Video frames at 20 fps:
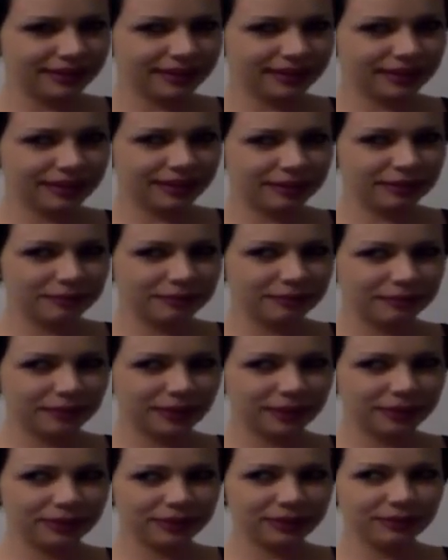Um,
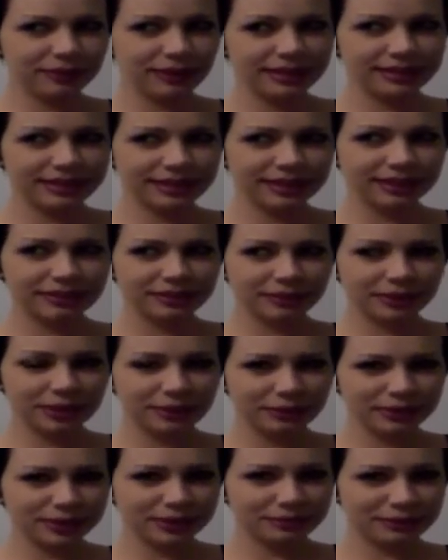I only face it when
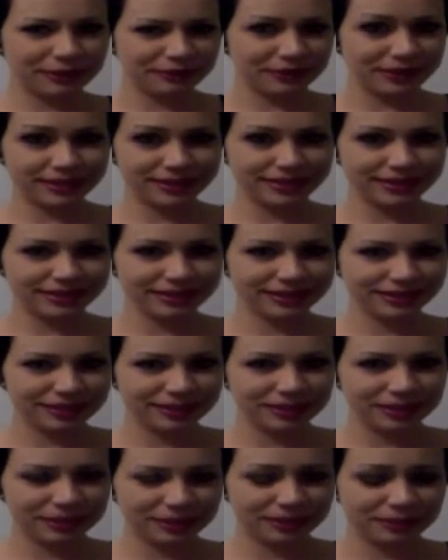I'm washing my face,
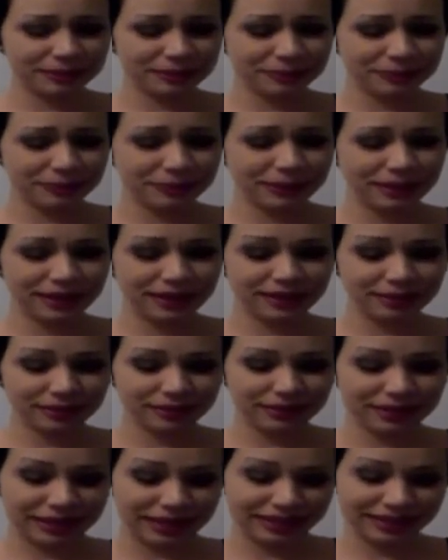uh, but I
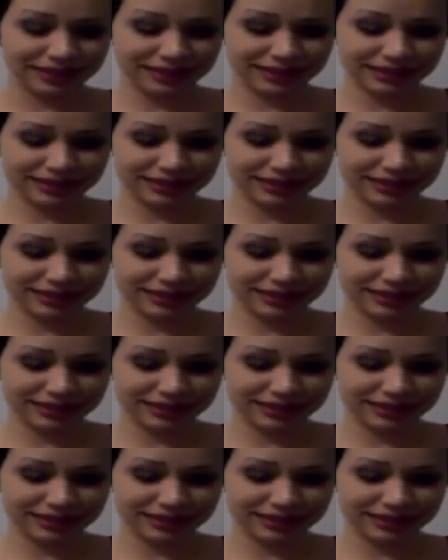don't like,